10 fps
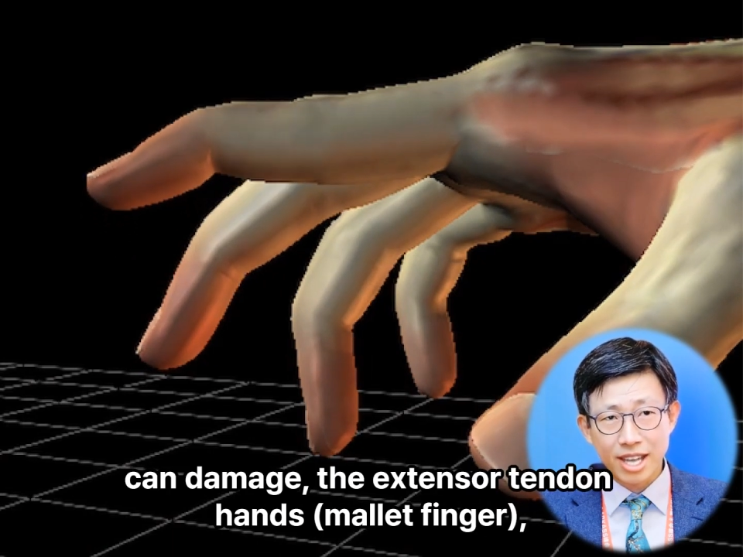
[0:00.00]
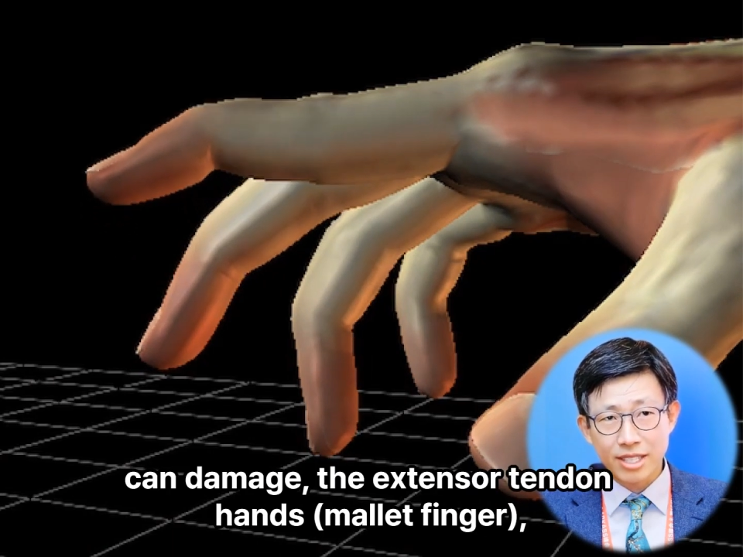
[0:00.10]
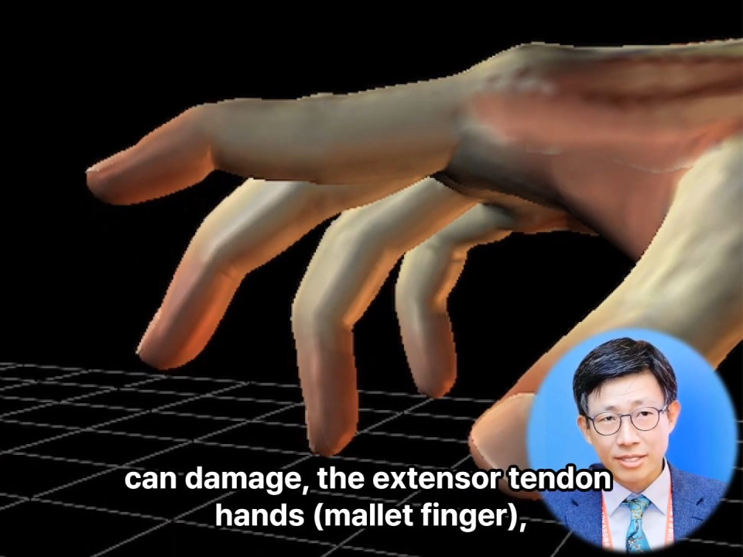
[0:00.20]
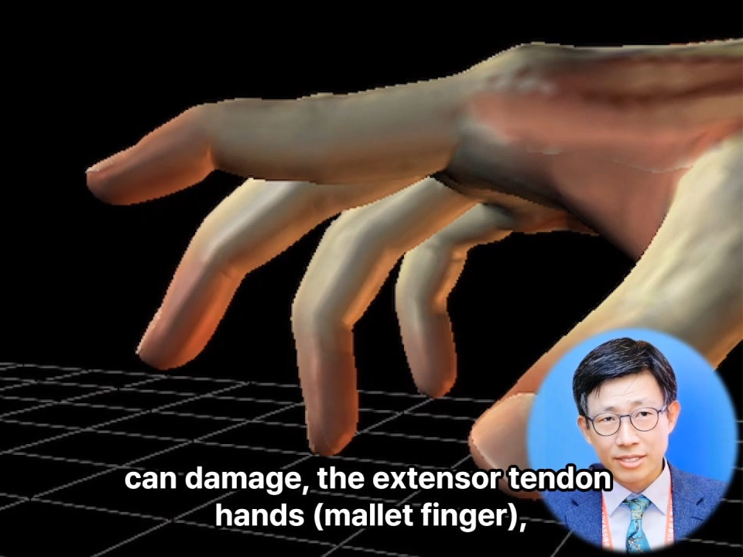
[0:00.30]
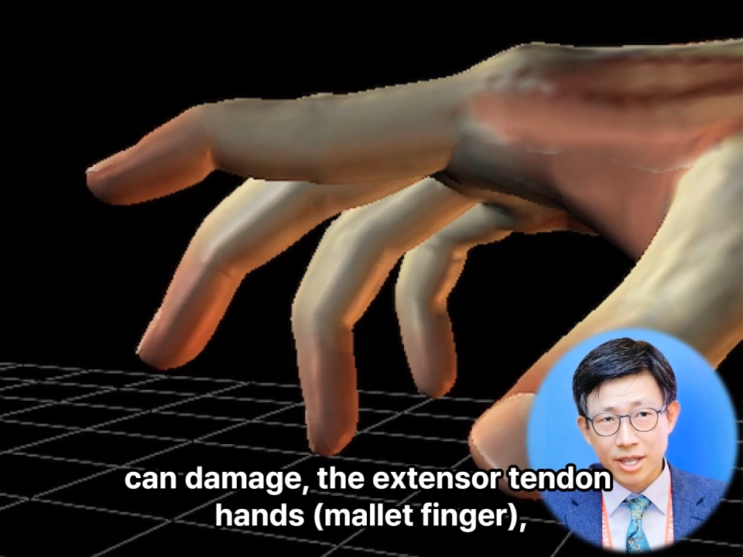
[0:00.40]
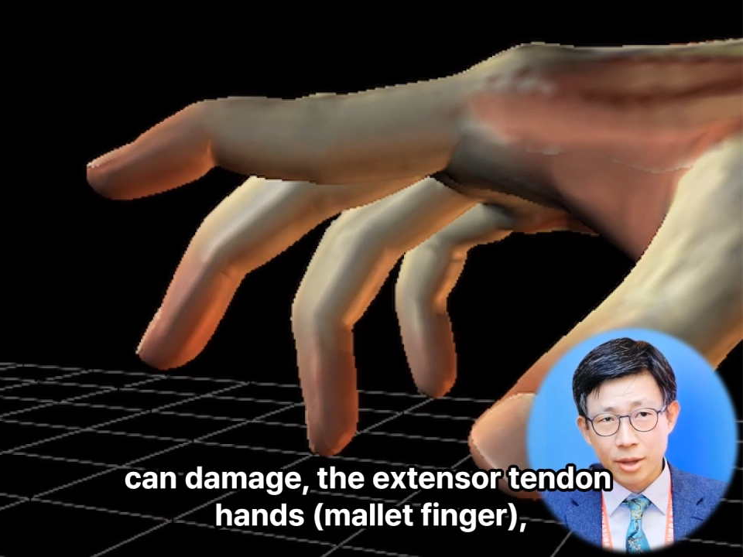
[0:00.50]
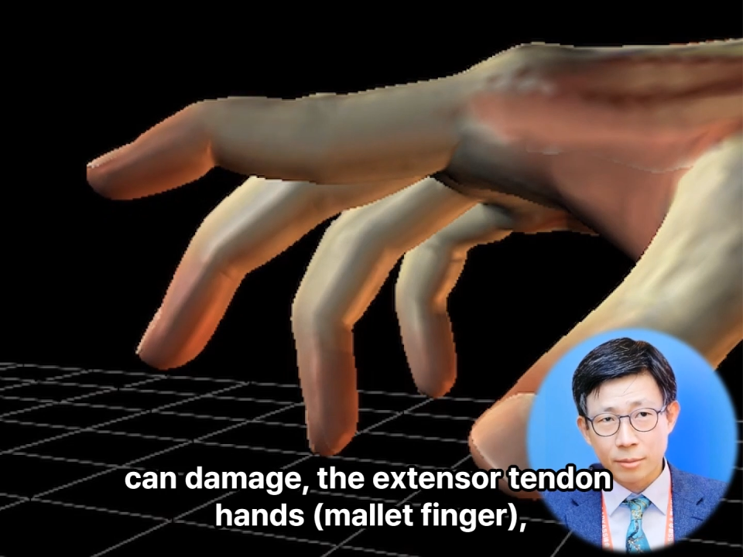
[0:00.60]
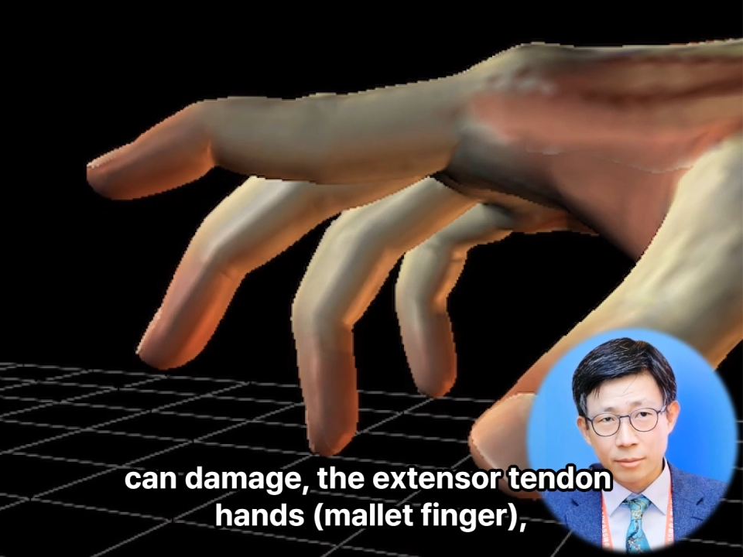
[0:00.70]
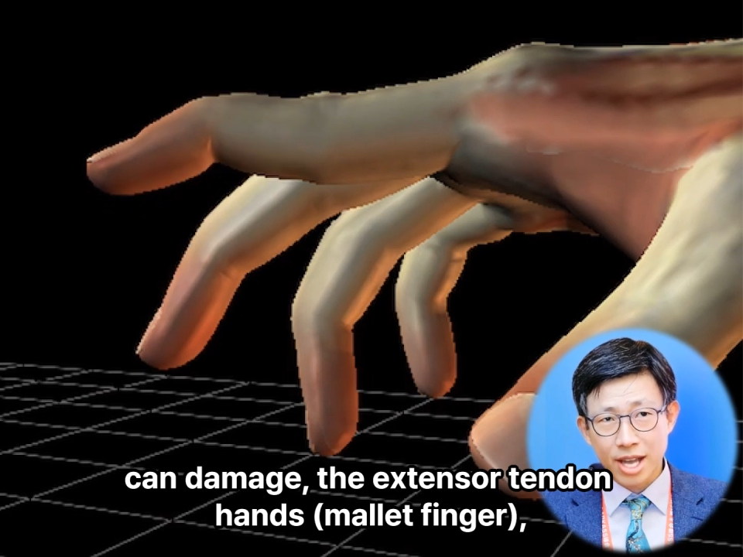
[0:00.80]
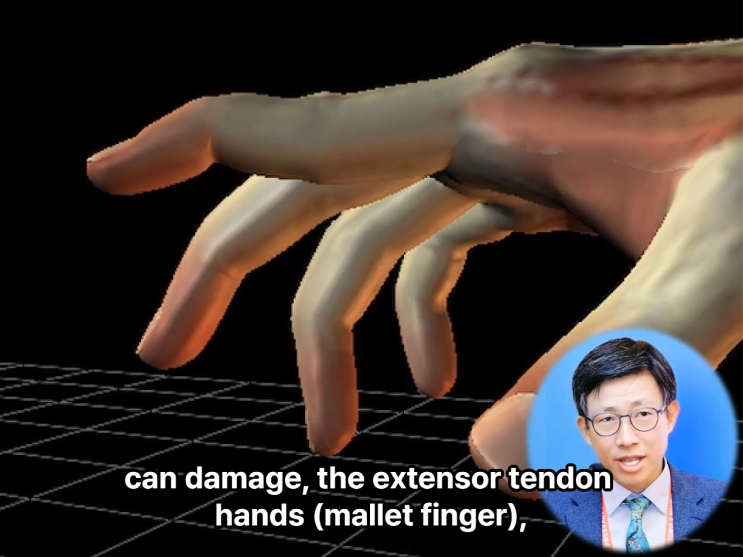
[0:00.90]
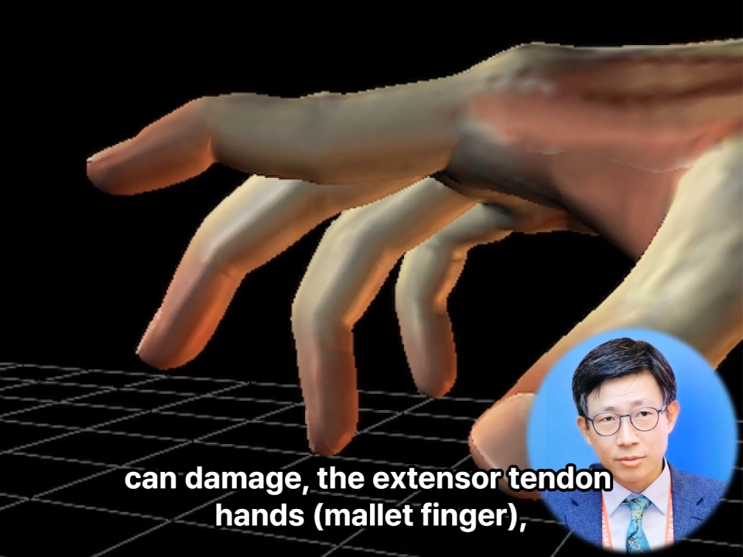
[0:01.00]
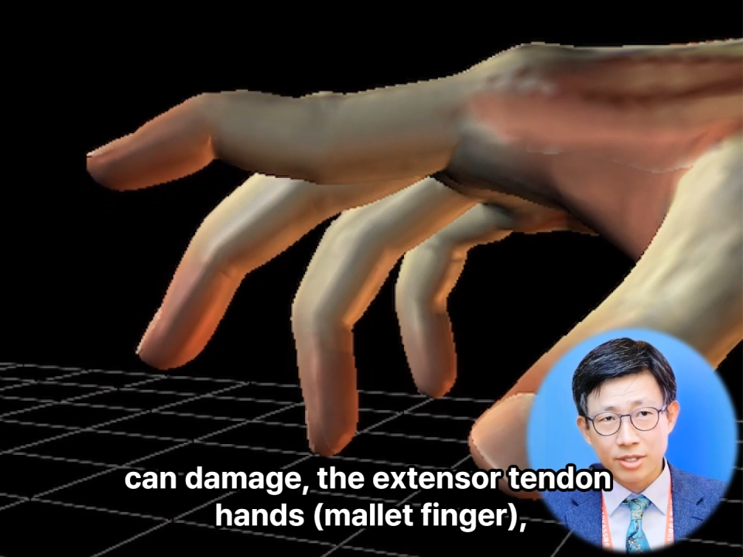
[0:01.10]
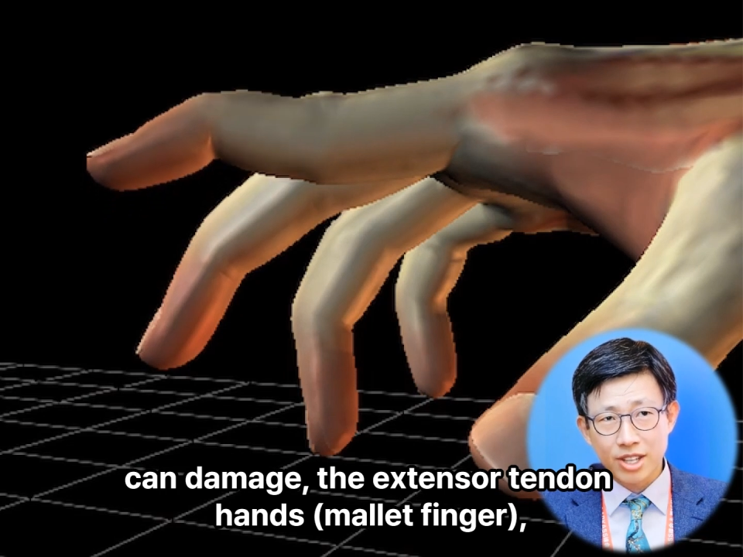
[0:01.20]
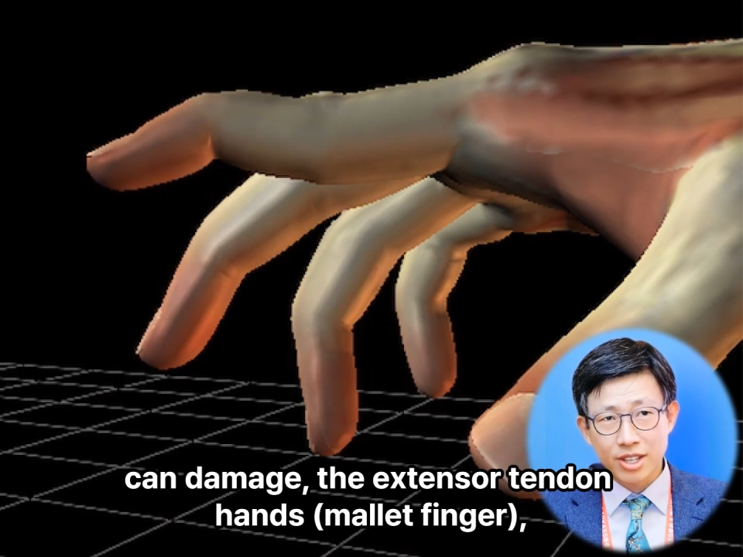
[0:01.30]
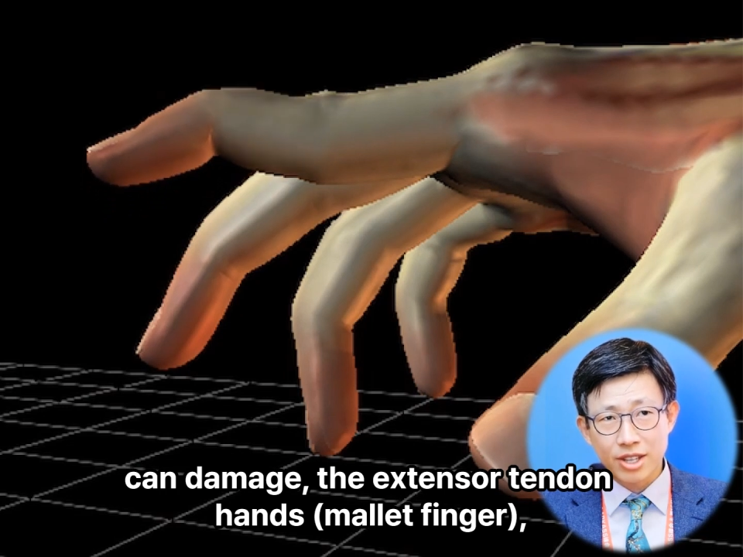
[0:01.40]
ends, mallet
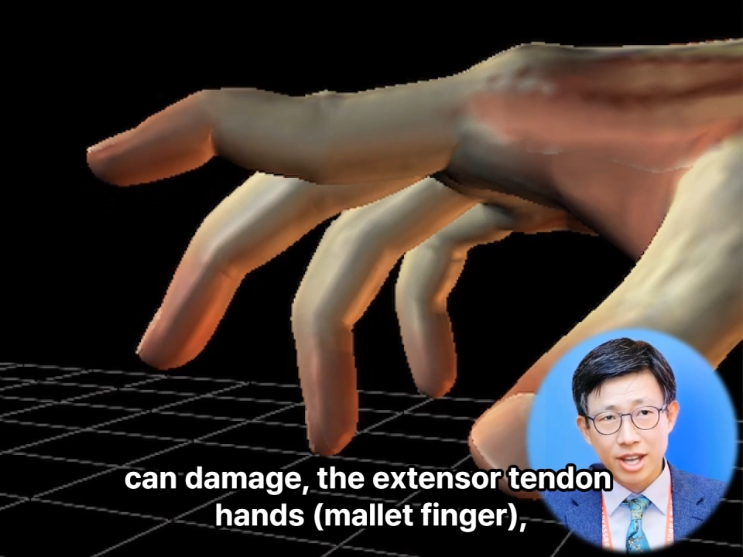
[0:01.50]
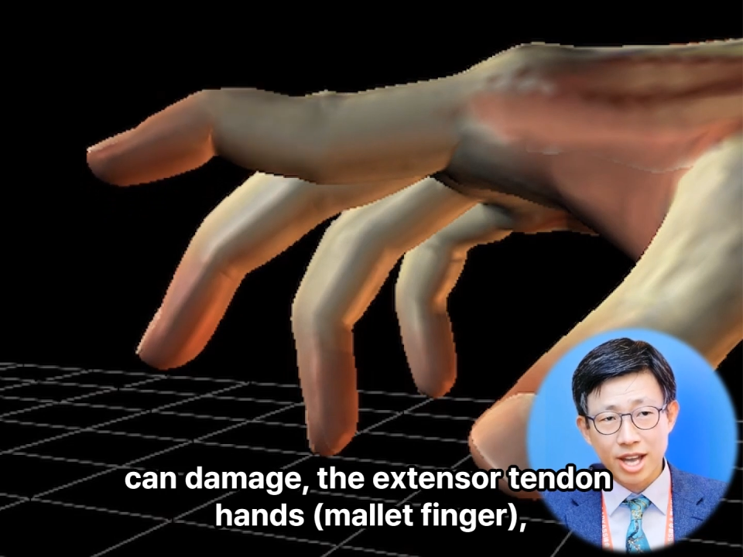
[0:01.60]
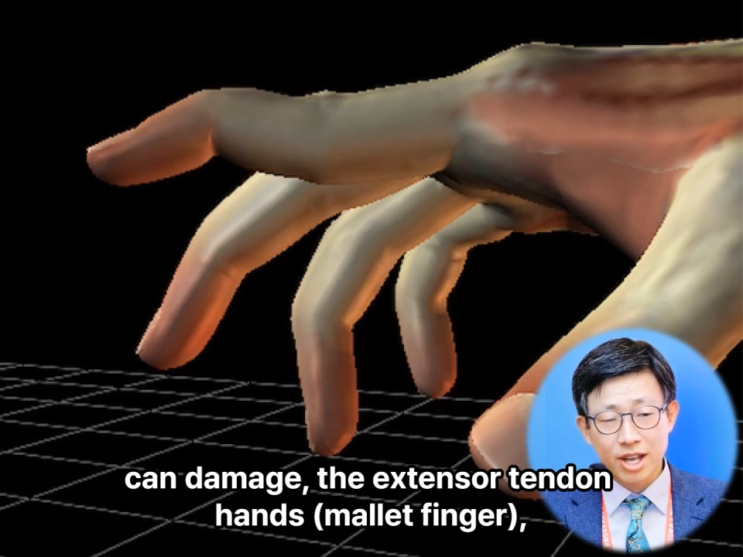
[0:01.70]
finger,